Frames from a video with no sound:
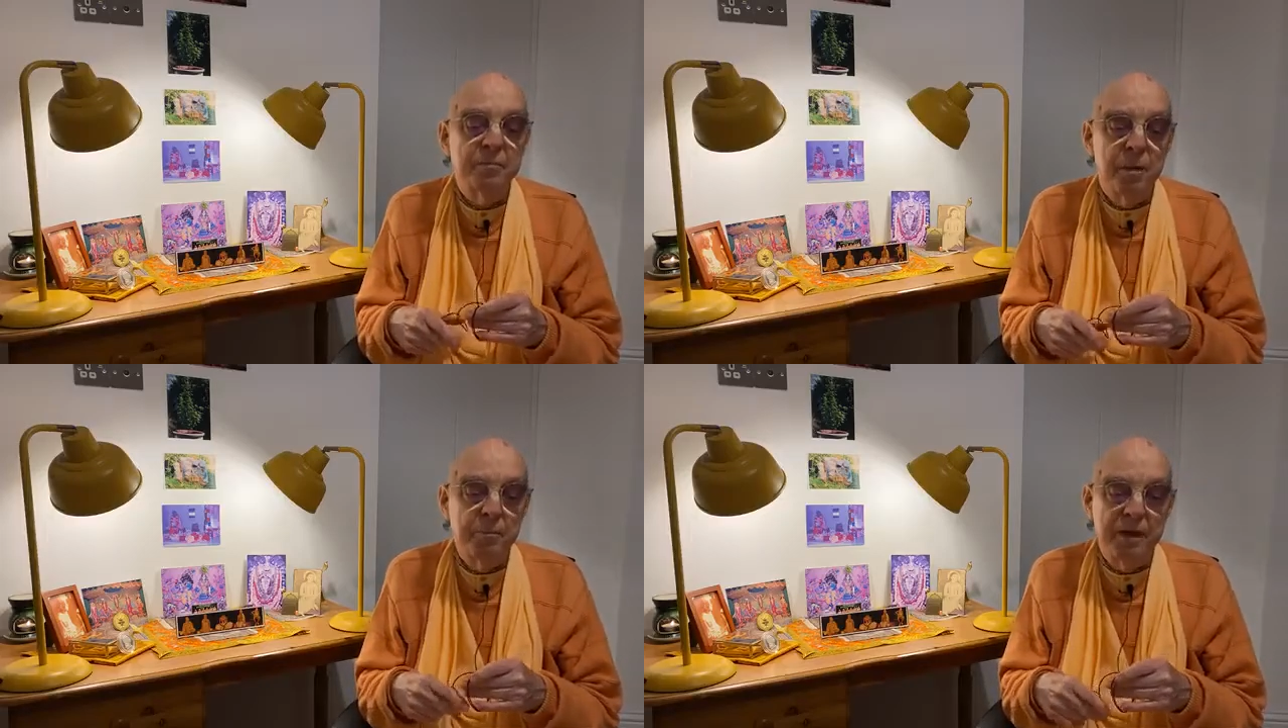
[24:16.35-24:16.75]

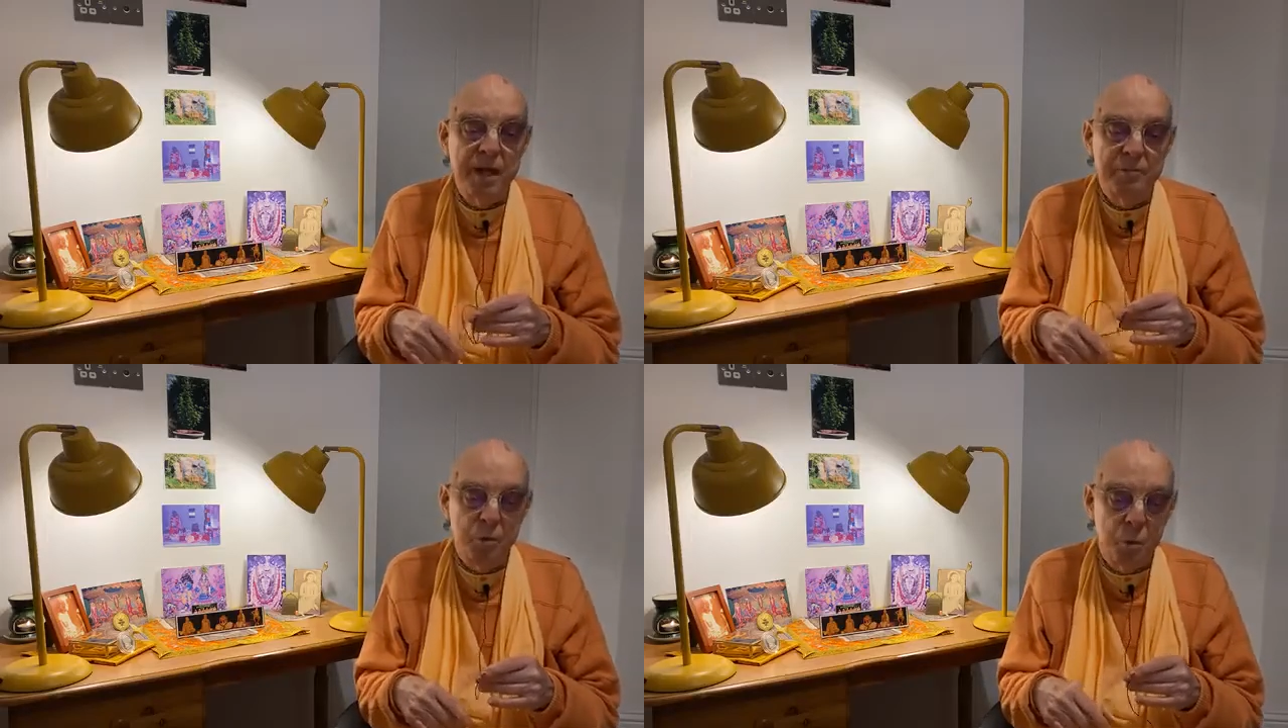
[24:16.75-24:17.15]

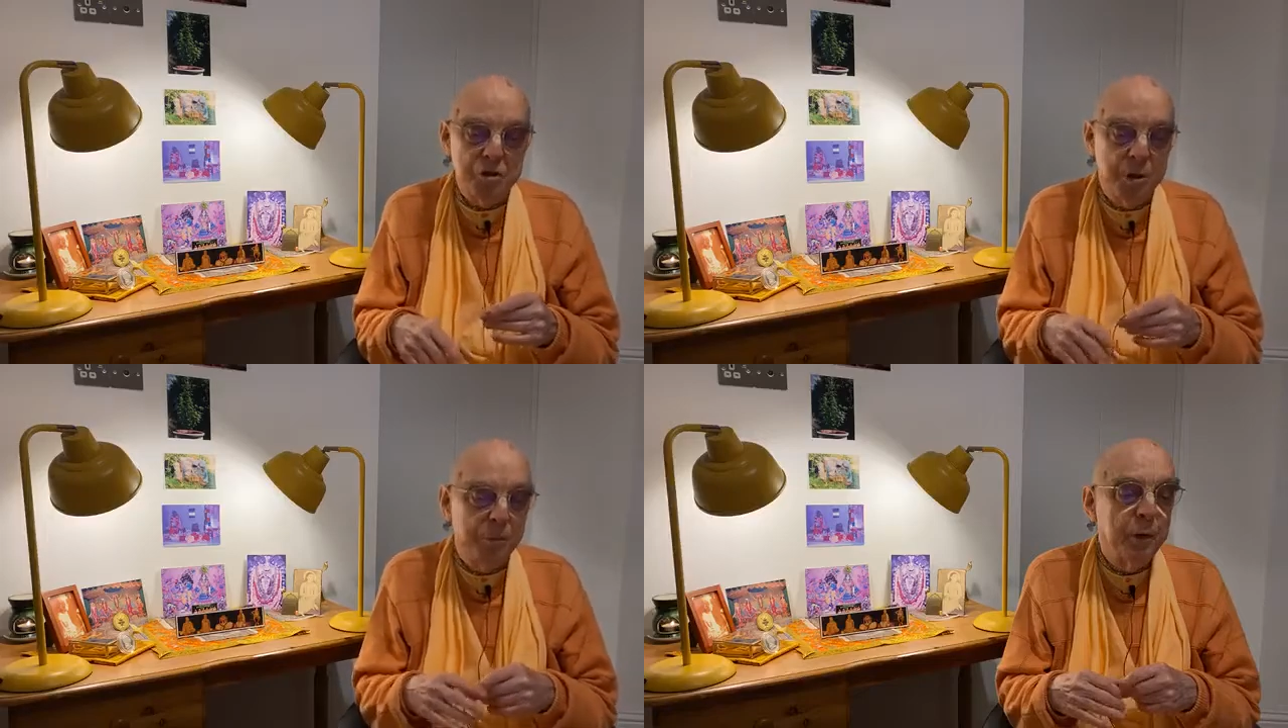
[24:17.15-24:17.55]
became the
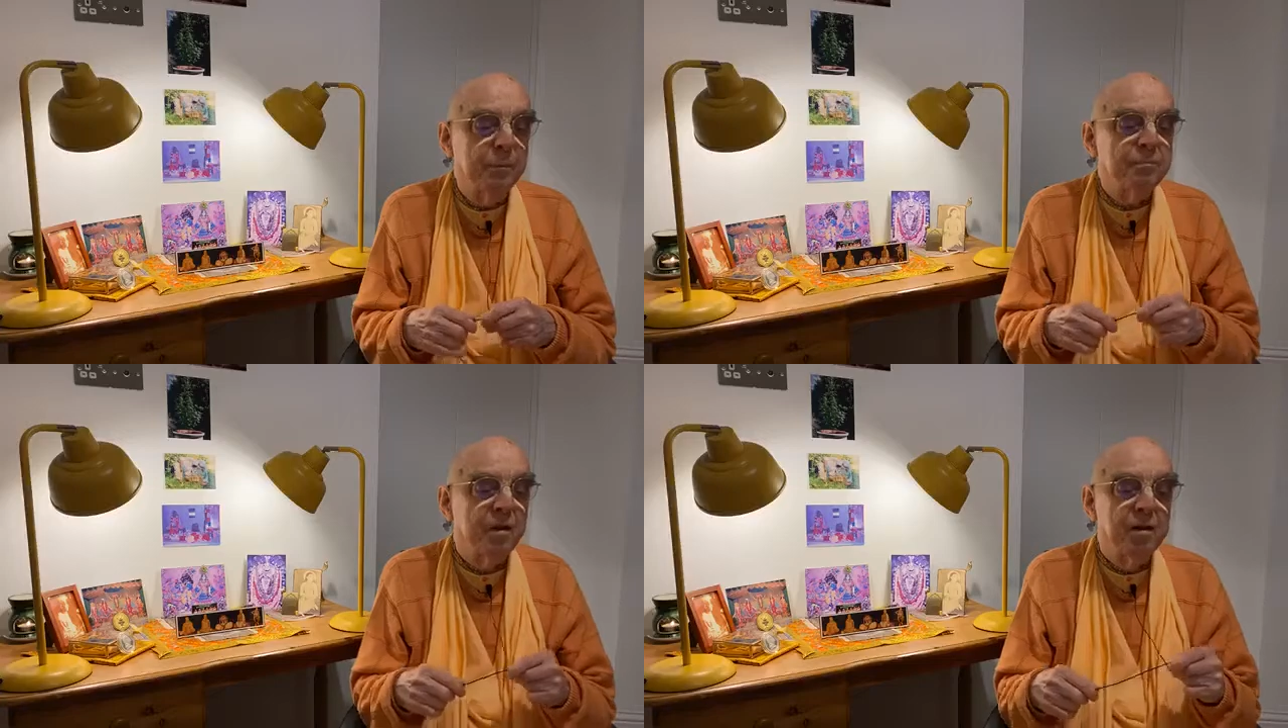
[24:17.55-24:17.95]
worshipper
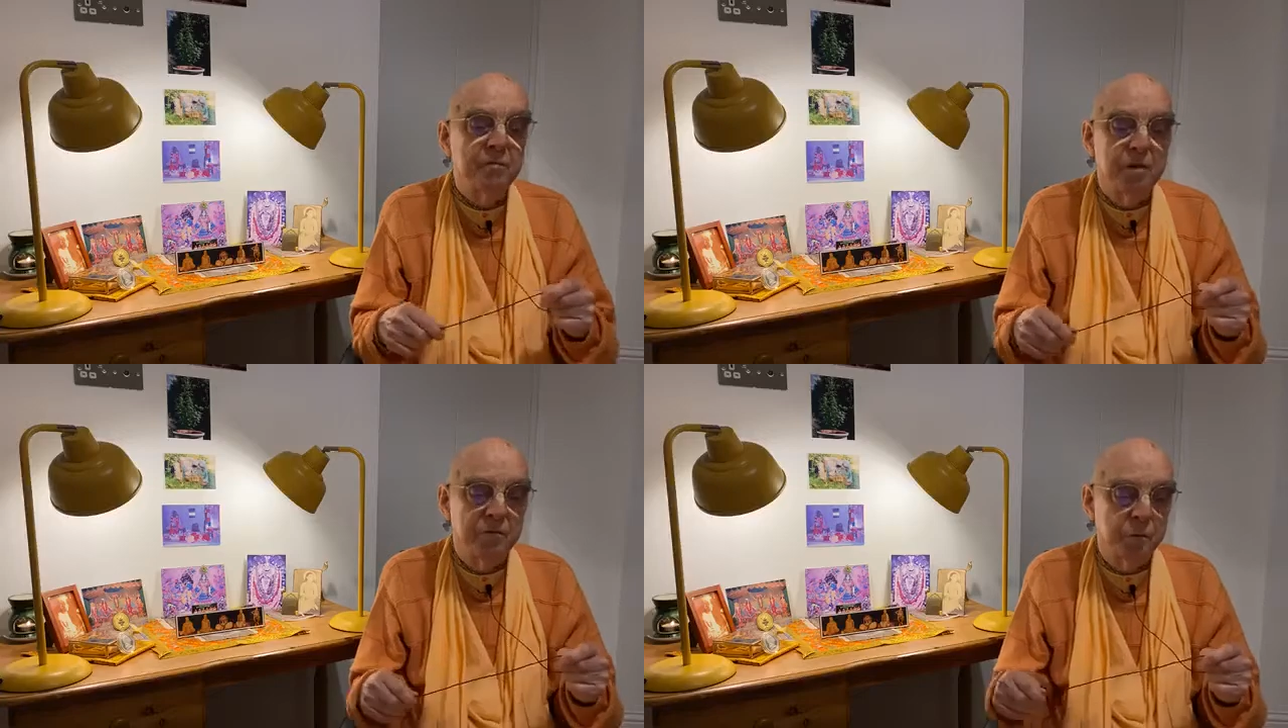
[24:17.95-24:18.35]

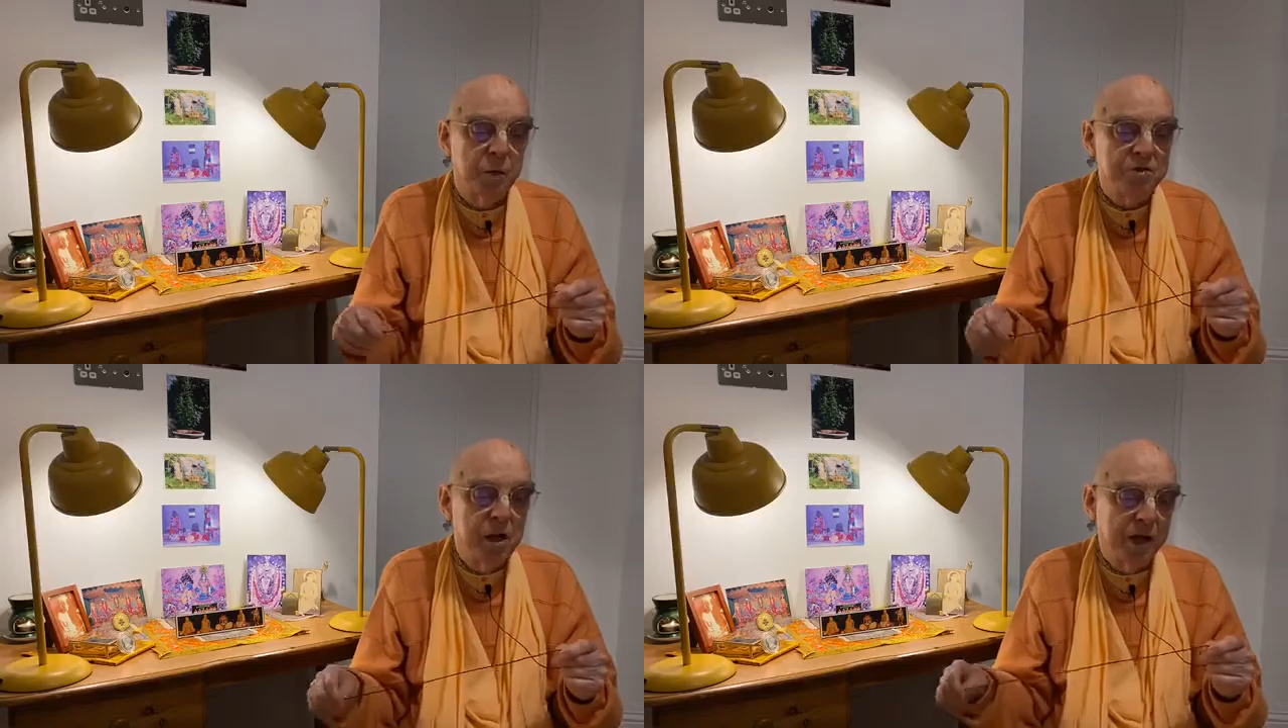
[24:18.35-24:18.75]
of
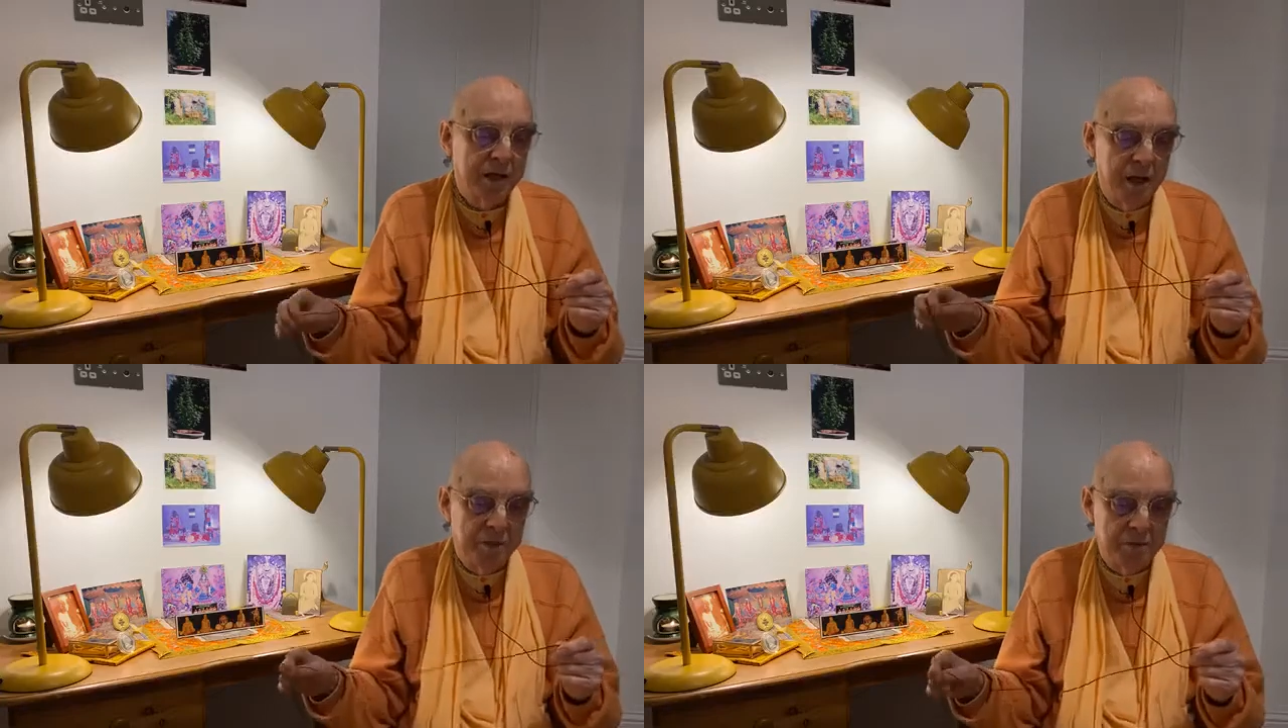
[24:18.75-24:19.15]
Lord
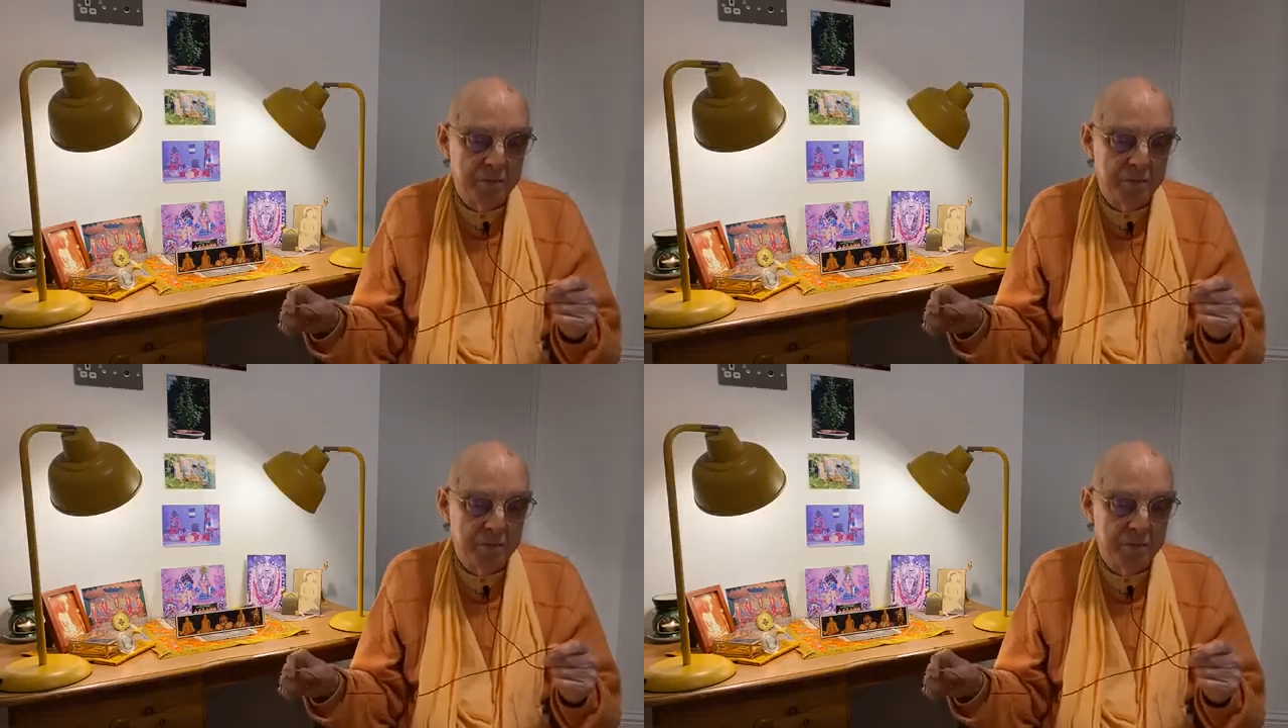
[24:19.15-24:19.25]
Jagannath.